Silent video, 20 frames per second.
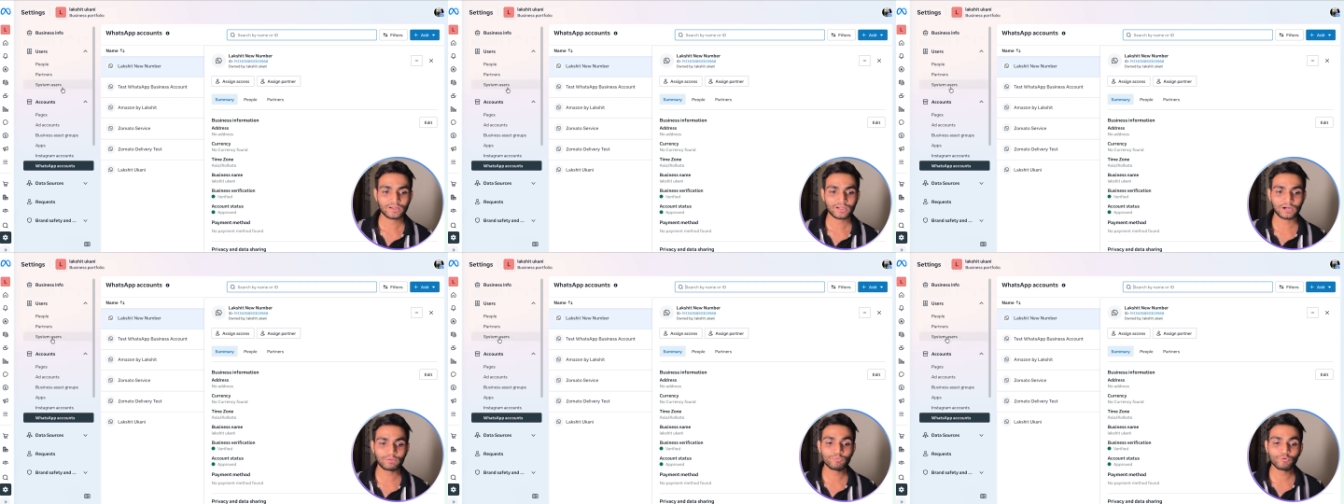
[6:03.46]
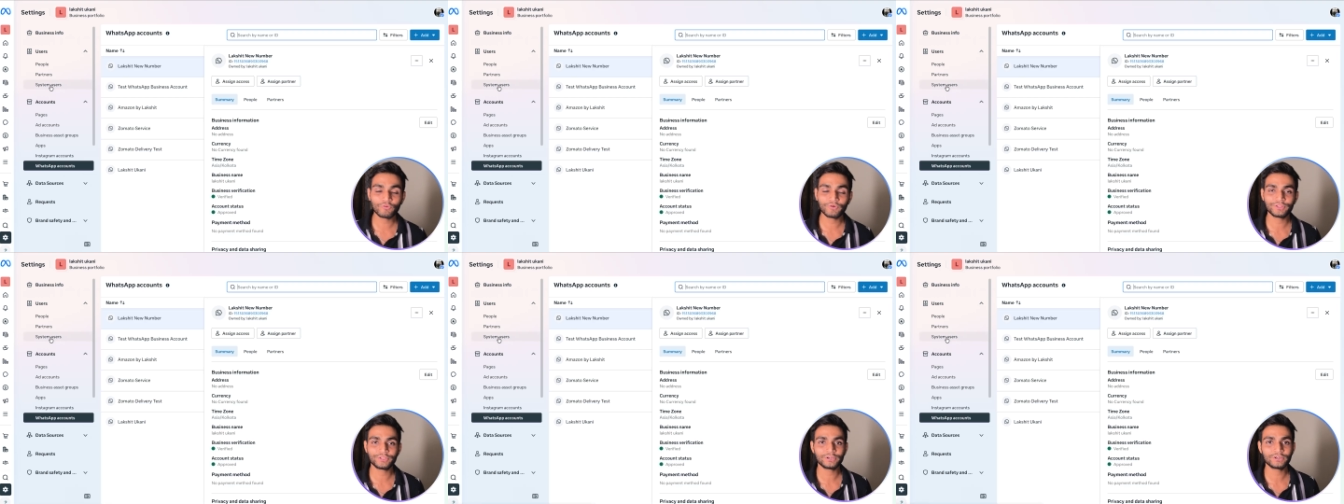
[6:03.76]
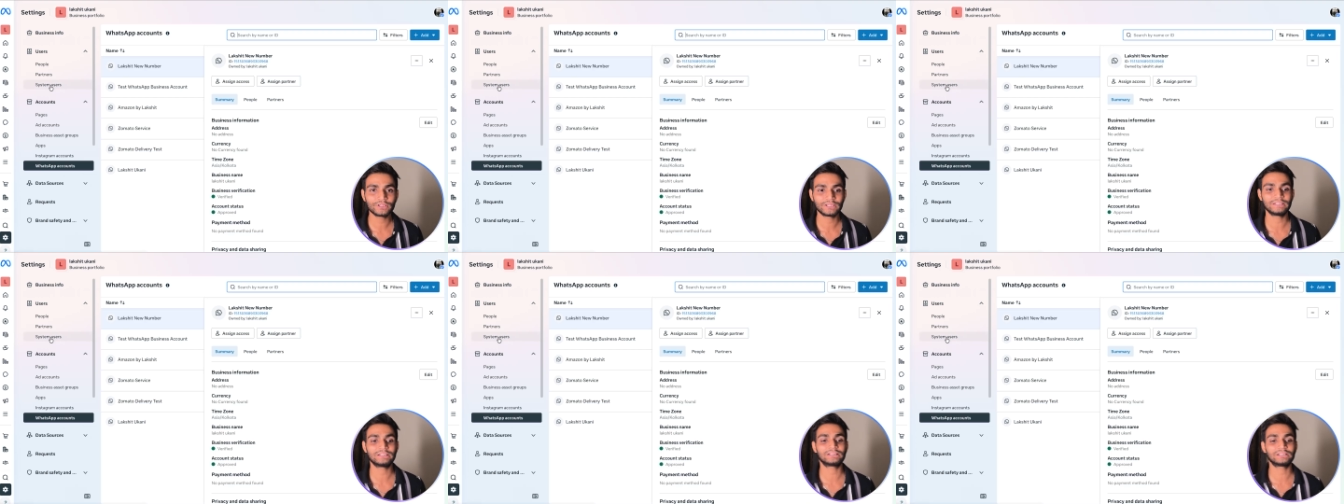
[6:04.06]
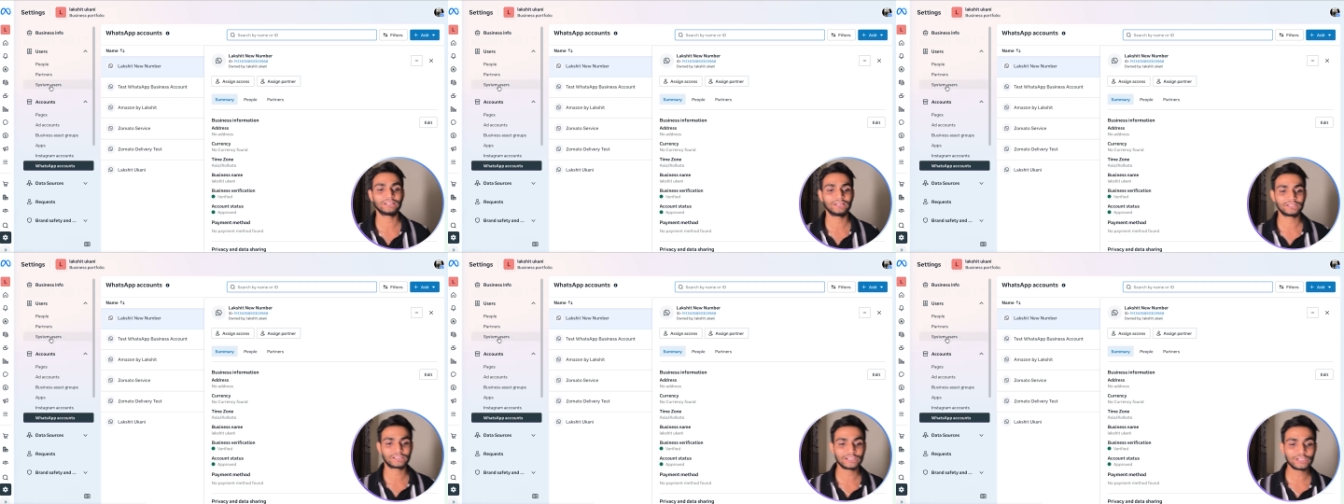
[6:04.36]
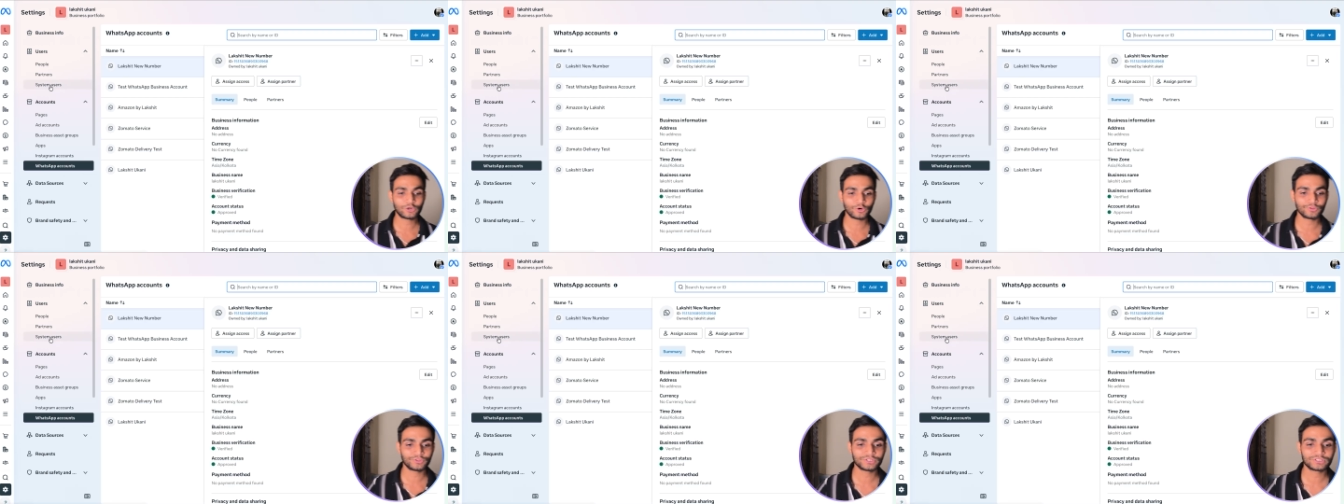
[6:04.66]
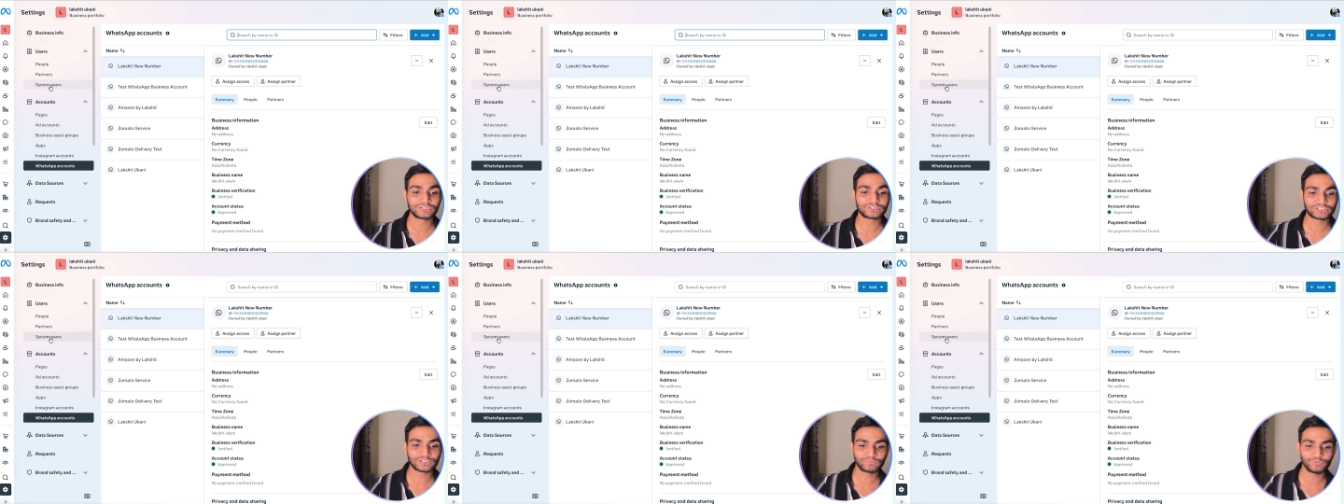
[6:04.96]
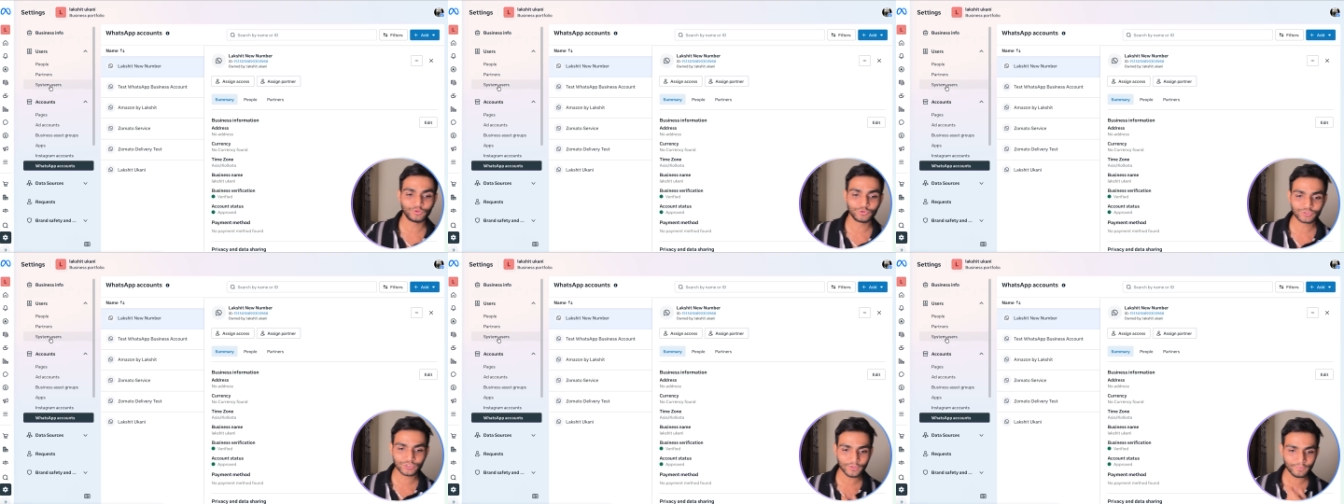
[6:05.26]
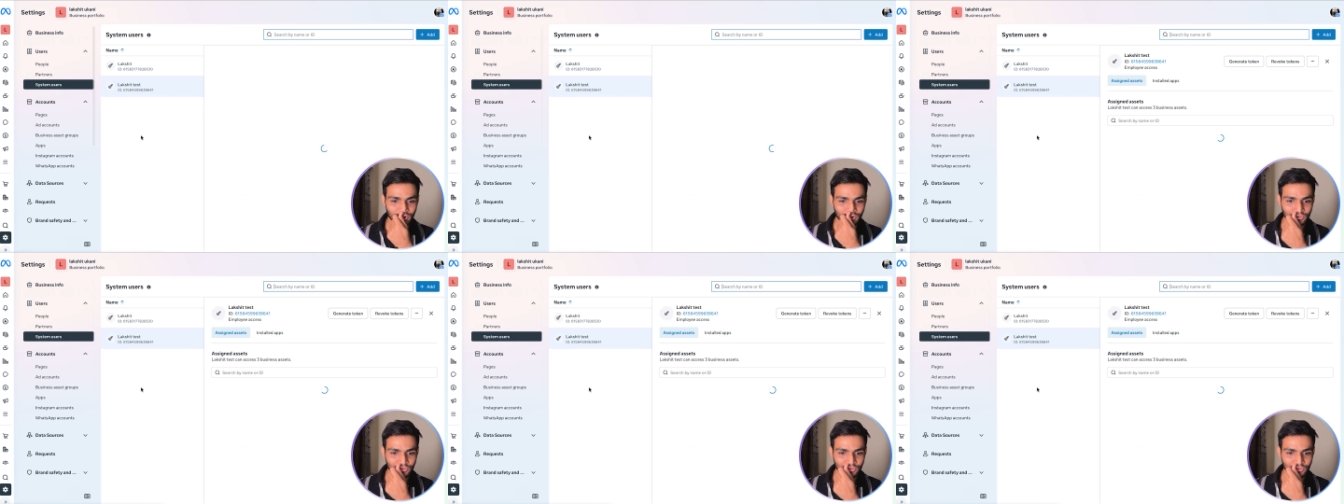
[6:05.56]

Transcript: come over here and, and click on the system user.